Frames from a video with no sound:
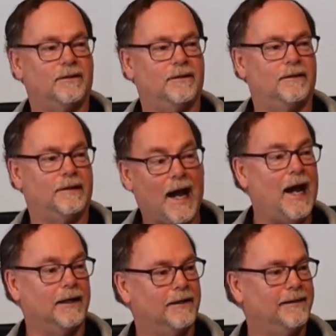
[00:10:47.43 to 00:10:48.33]

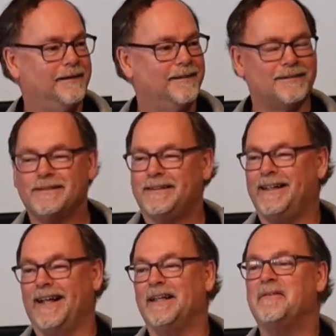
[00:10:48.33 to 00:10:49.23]
died. It doesn't say
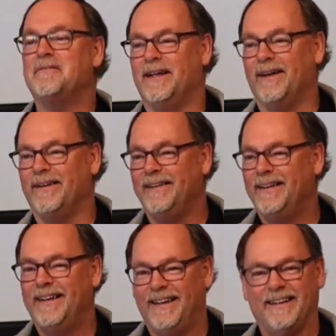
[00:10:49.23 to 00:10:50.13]
they lived there,
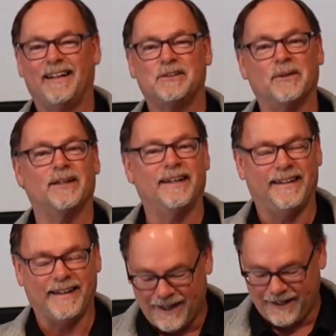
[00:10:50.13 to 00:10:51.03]
that's where they
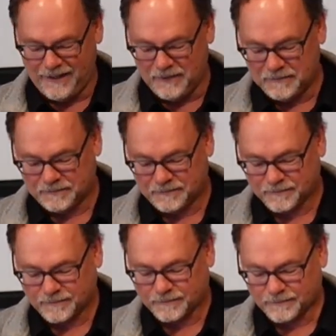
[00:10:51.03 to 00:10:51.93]
died.
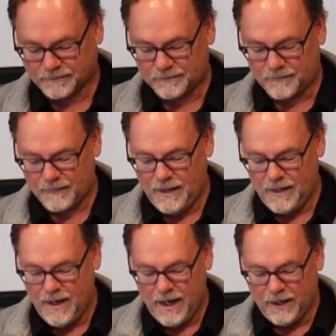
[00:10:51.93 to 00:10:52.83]

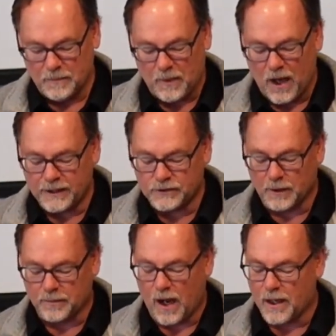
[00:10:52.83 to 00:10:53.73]
And their bodies were
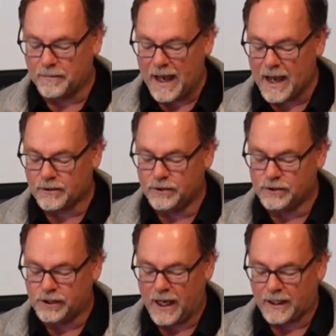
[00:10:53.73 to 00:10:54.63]
brought back to
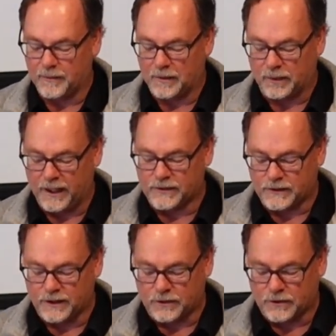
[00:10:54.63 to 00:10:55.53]
Shechem and placed
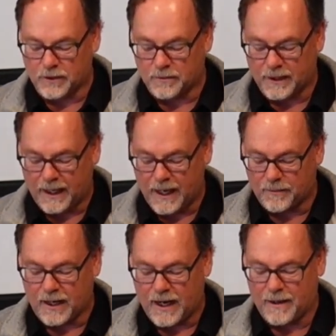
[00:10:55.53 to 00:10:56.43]
in the tomb that
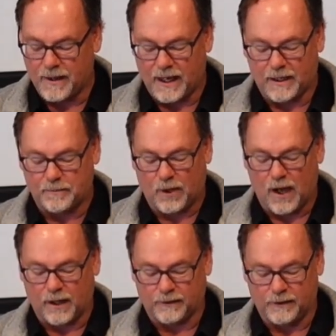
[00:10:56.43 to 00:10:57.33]
Abraham had
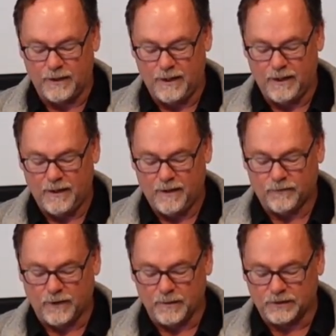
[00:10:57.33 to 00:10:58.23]
bought
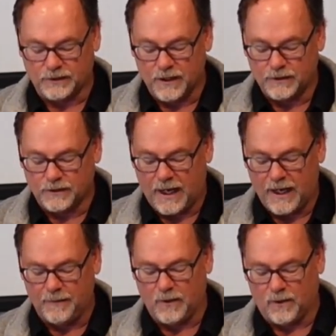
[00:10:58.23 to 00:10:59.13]
from the sons of
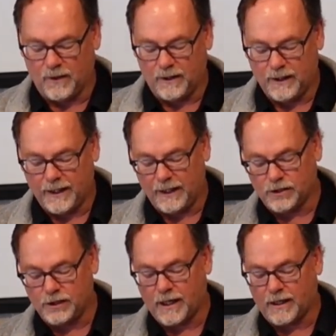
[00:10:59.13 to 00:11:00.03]
Hamor at
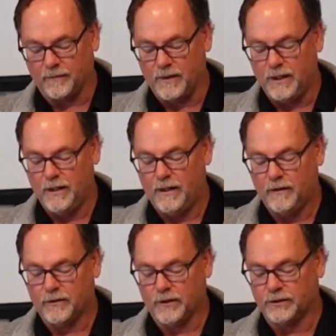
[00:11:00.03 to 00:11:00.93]
Shechem
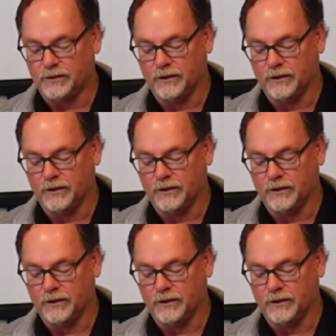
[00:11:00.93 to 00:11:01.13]
for a certain